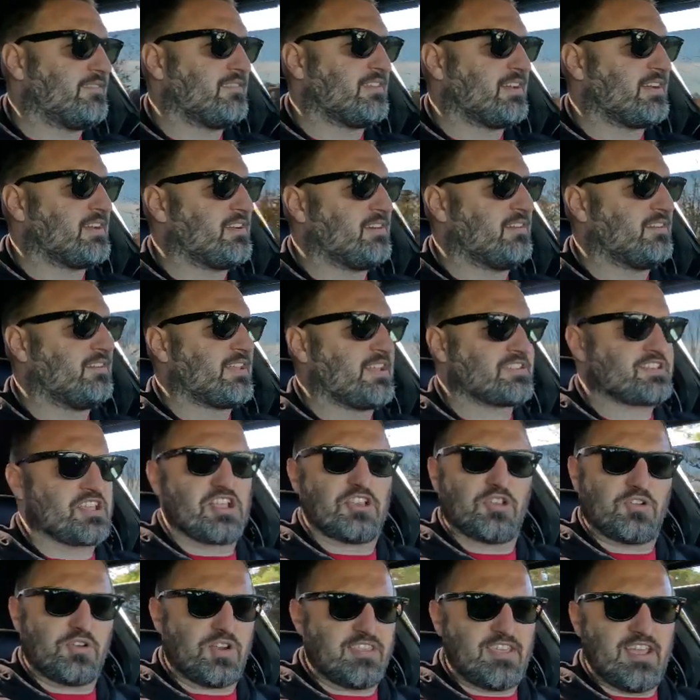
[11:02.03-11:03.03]
You know, that's
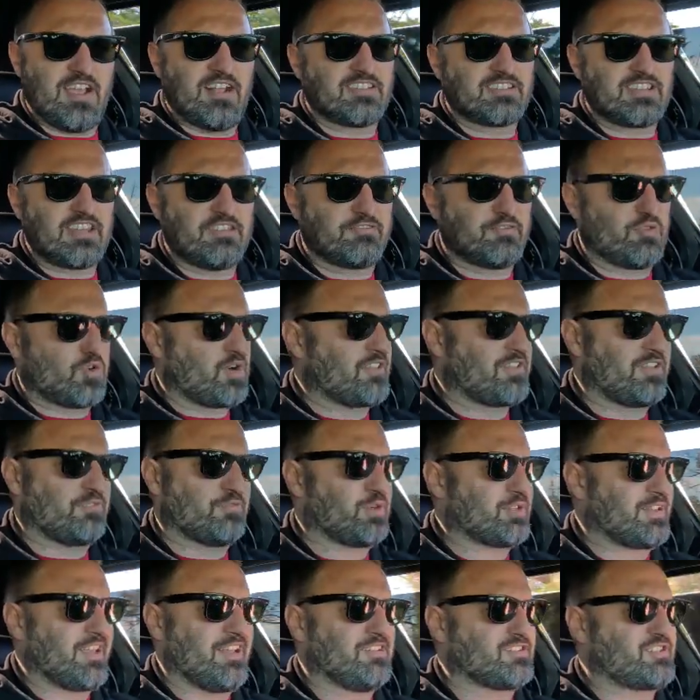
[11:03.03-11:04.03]
including the LT4. I think
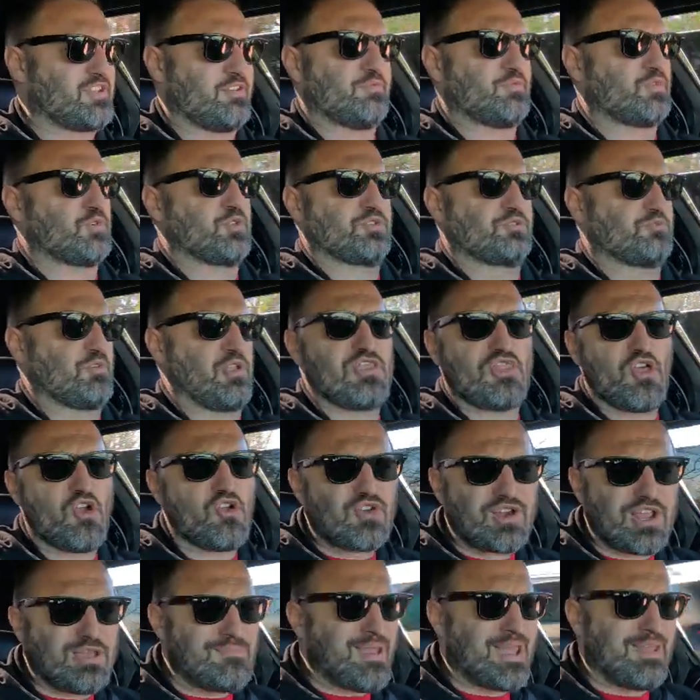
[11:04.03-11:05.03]
what the LT4 was
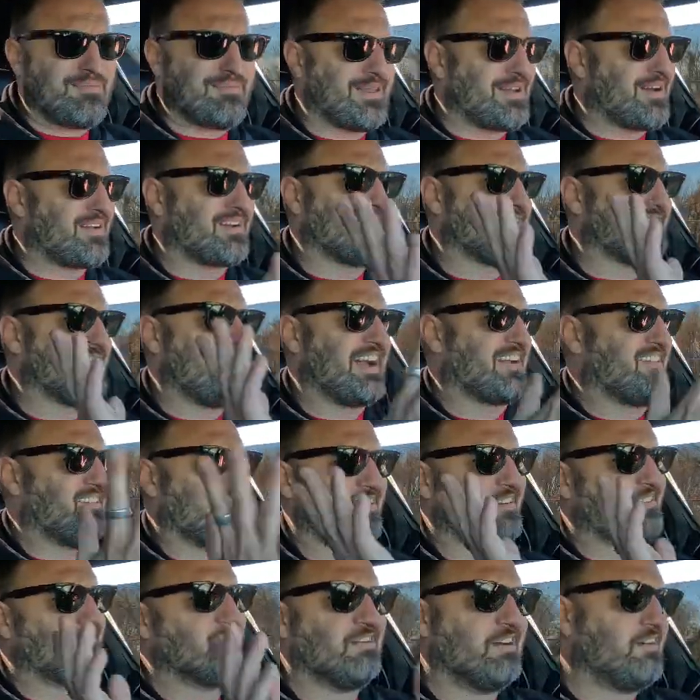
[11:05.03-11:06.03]
330, maybe. I don't
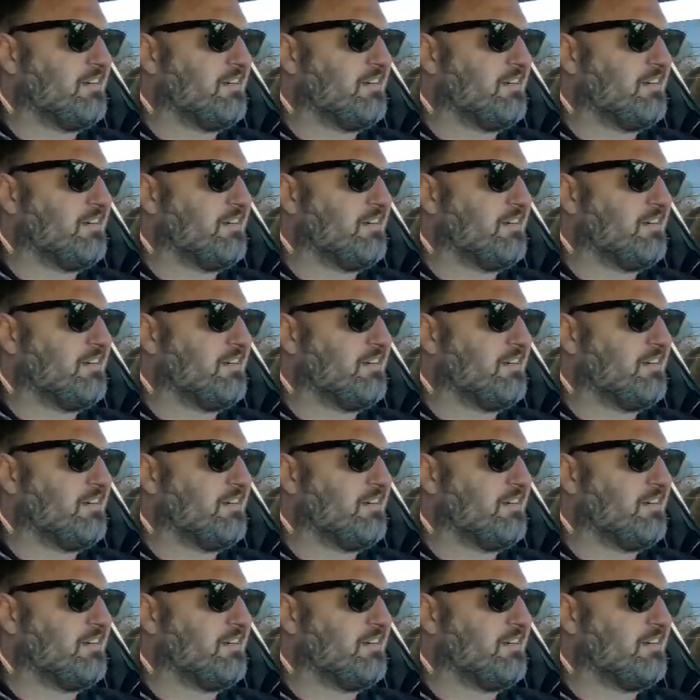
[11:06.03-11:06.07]
know.